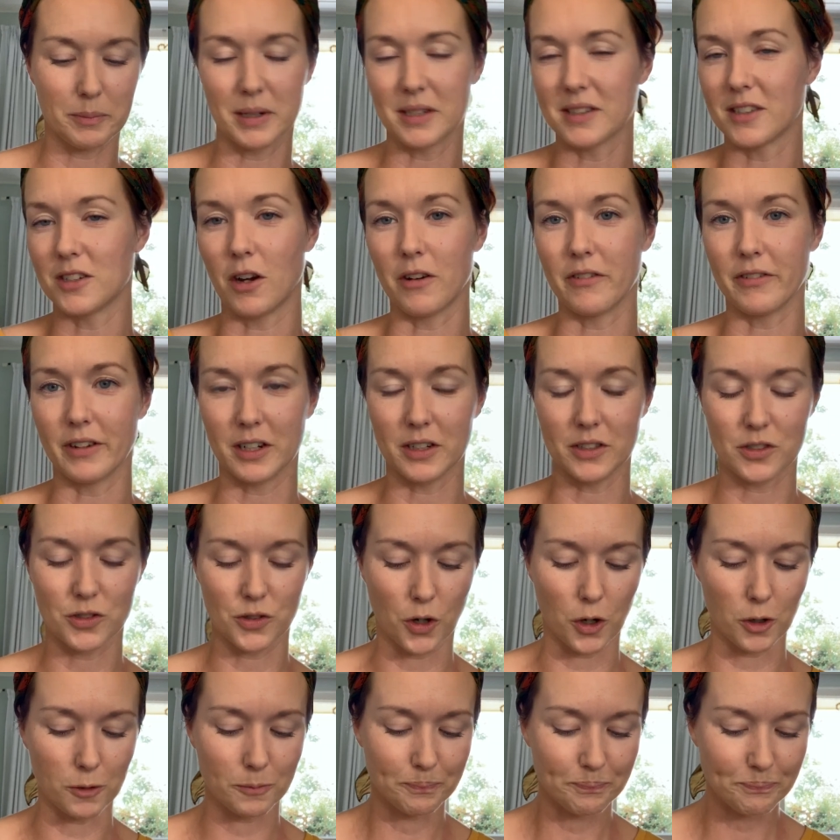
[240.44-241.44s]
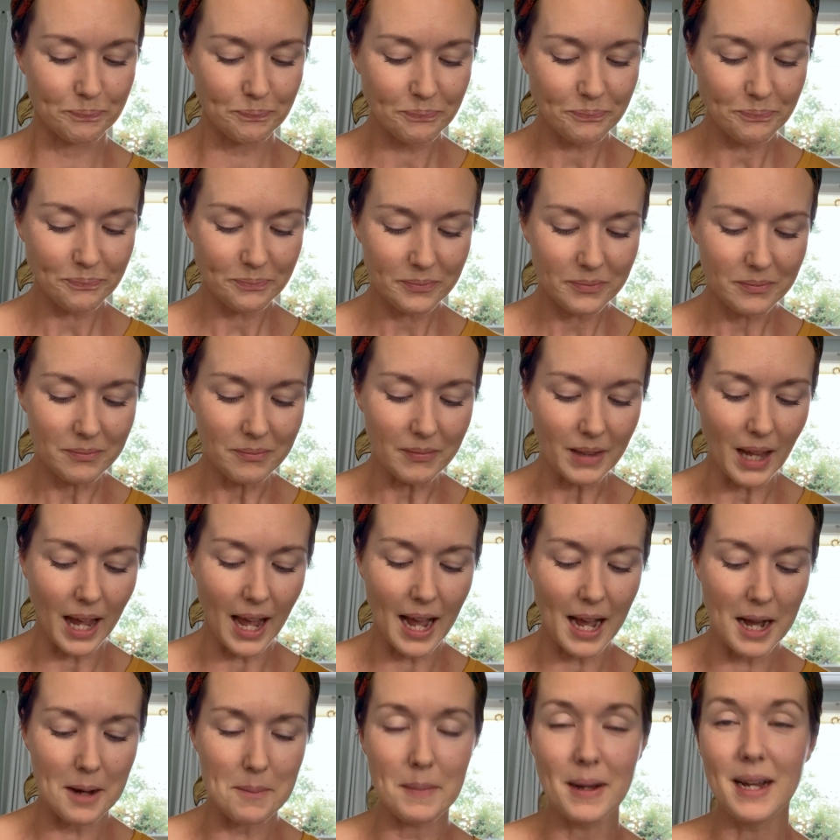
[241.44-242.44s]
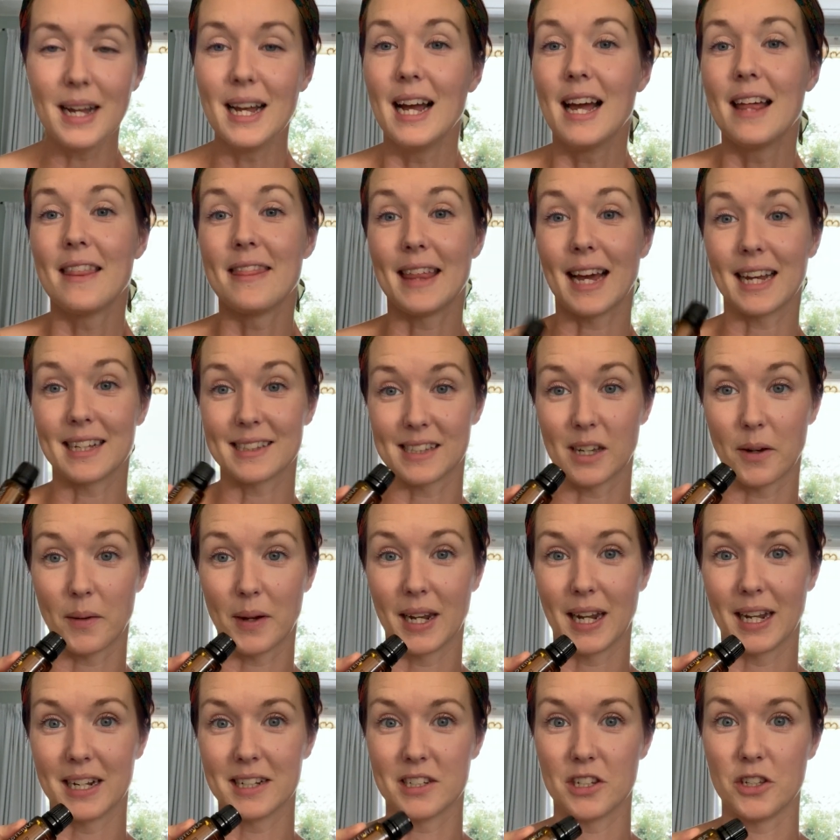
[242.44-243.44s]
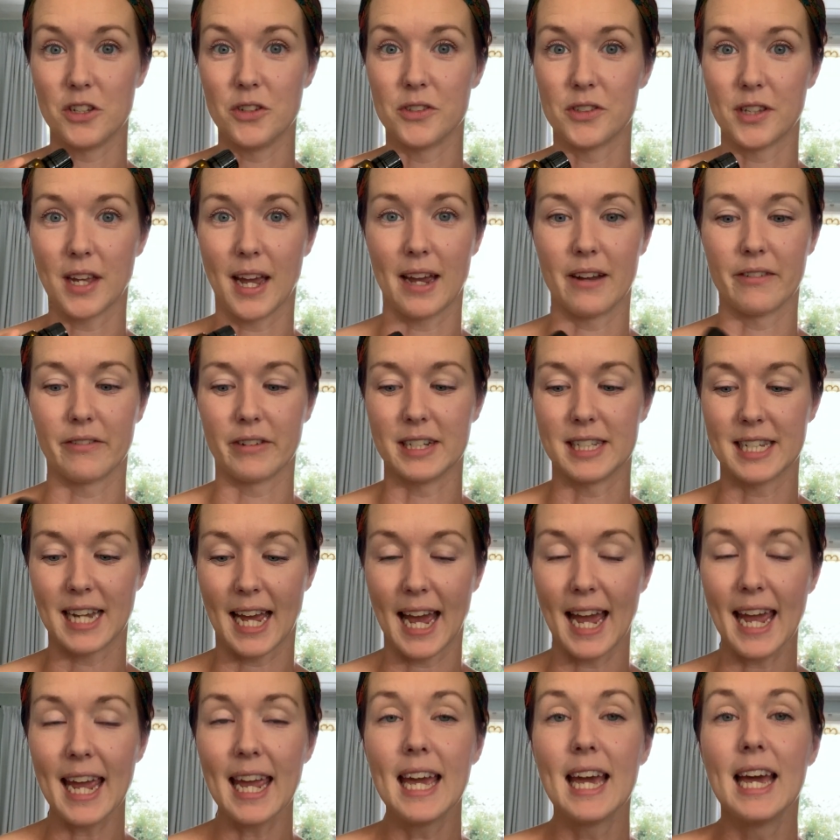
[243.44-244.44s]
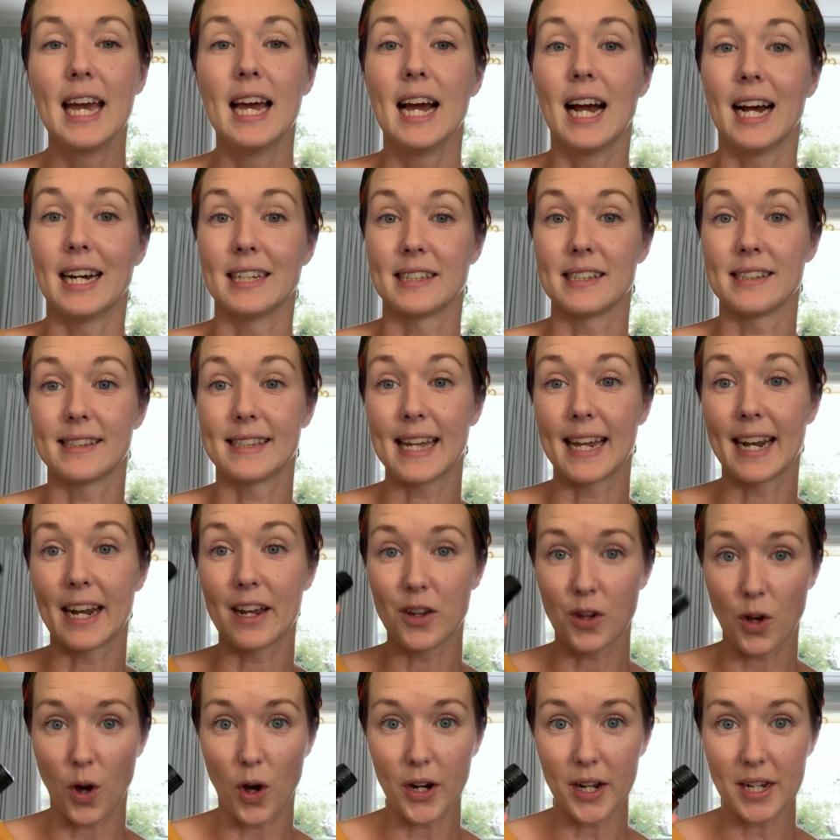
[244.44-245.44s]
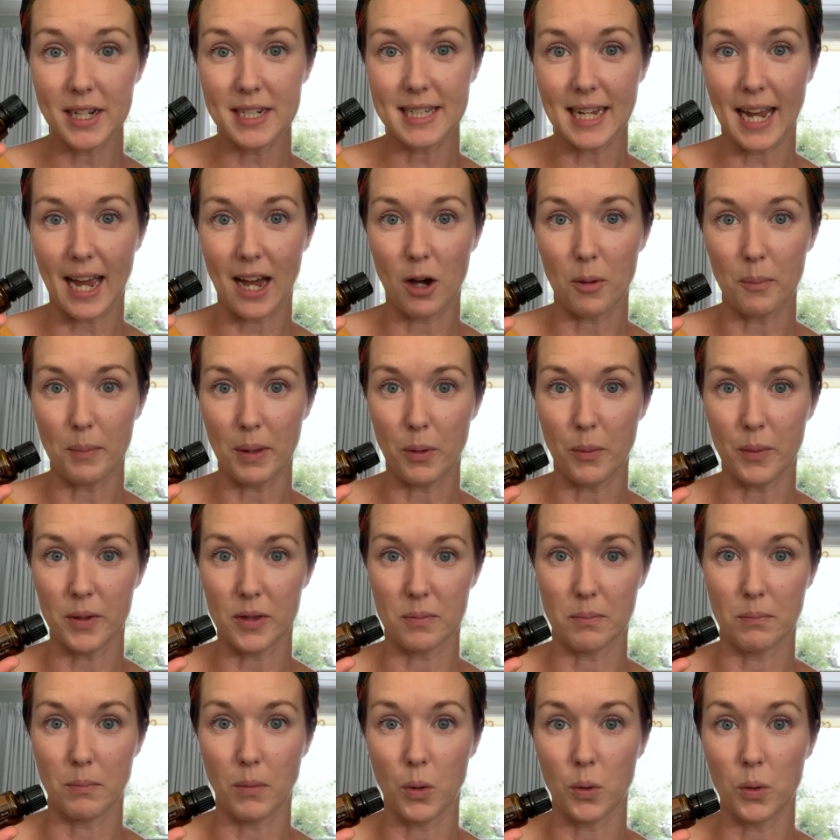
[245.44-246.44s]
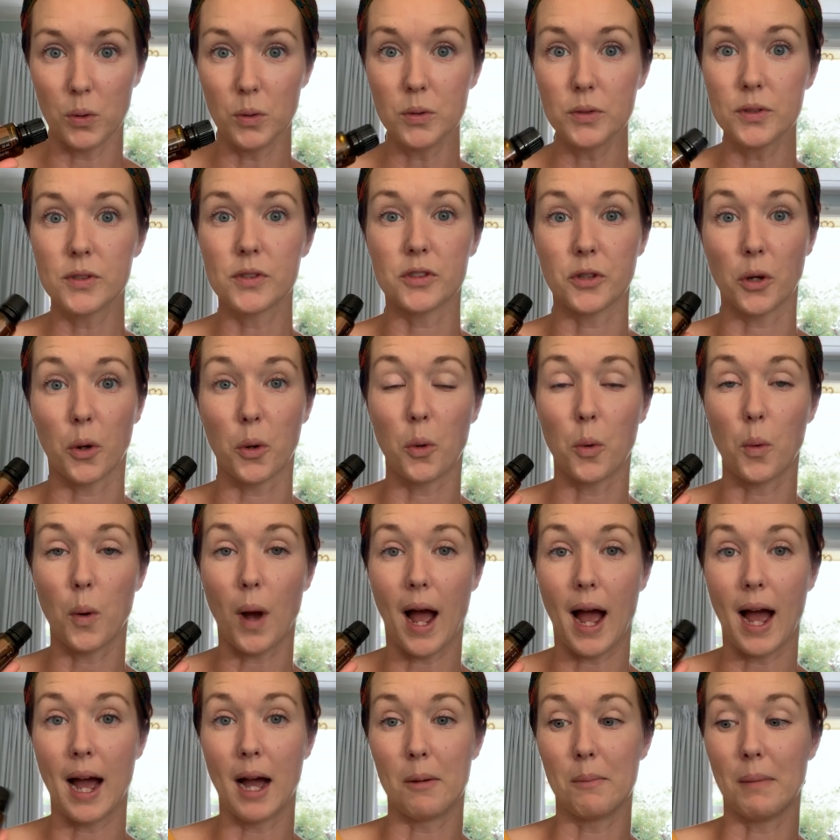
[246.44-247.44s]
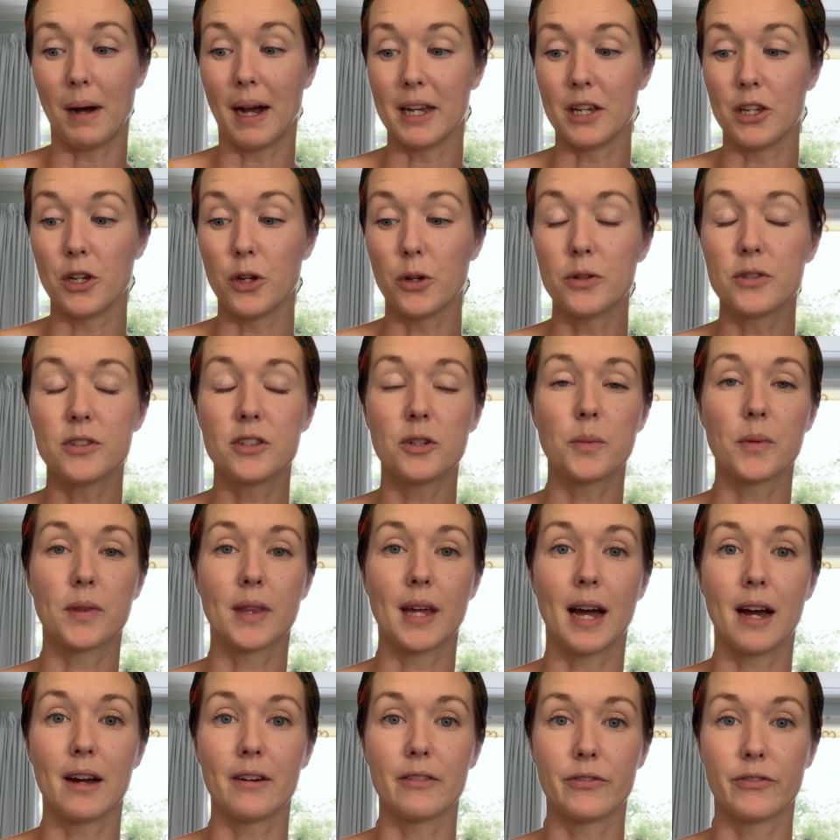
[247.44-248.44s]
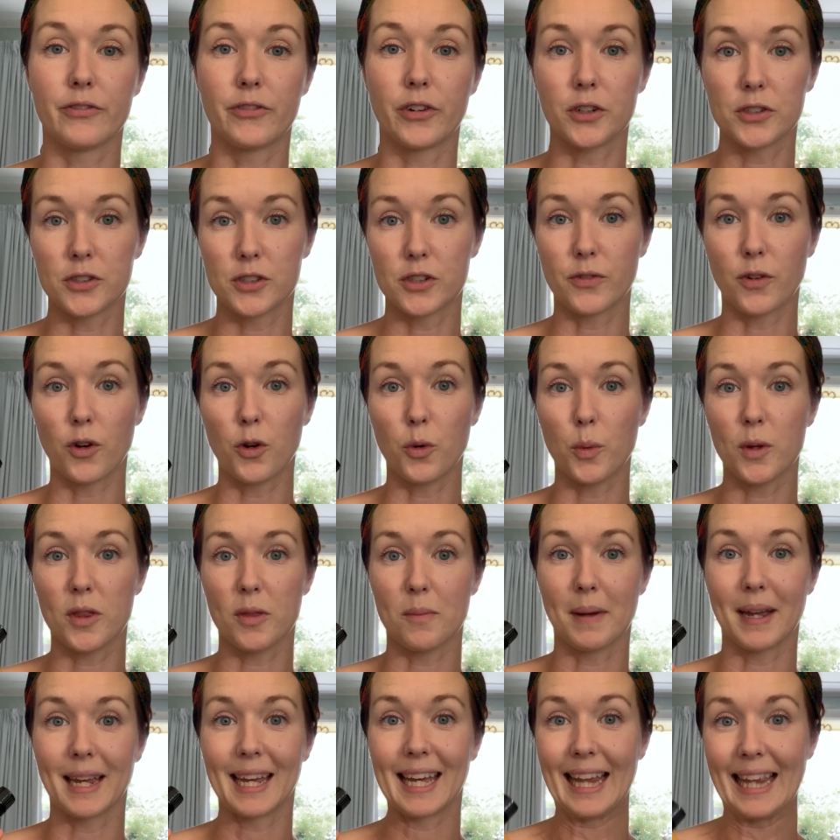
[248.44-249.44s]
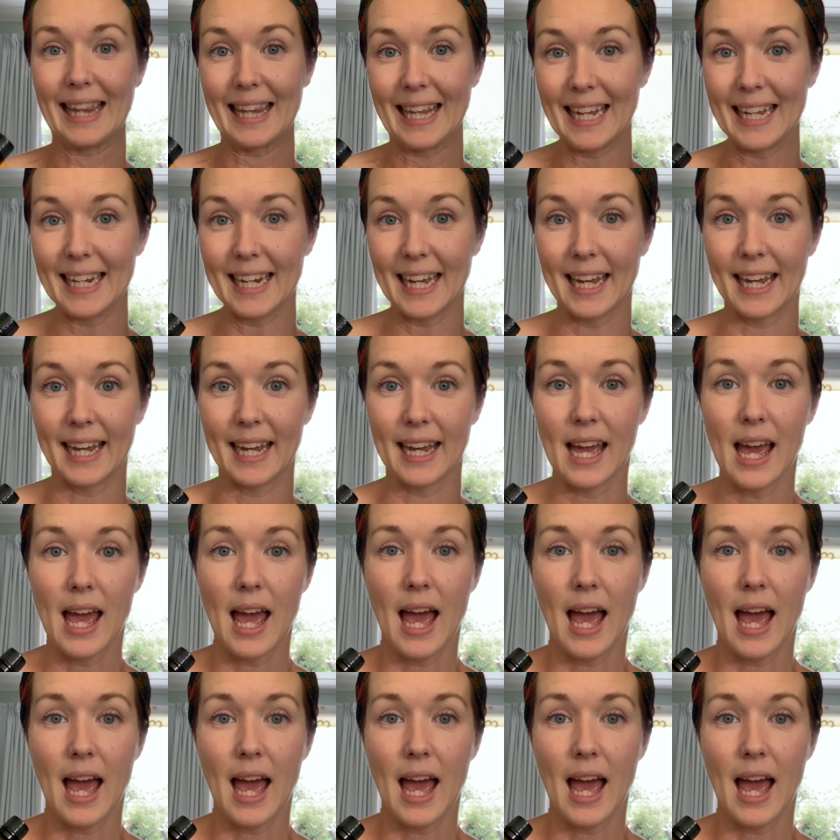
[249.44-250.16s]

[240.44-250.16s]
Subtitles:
but it's not very strong. That's how I like to use it every day. As I said, I got it to help me with mold, so I used it with that. First of all, with my cleaning,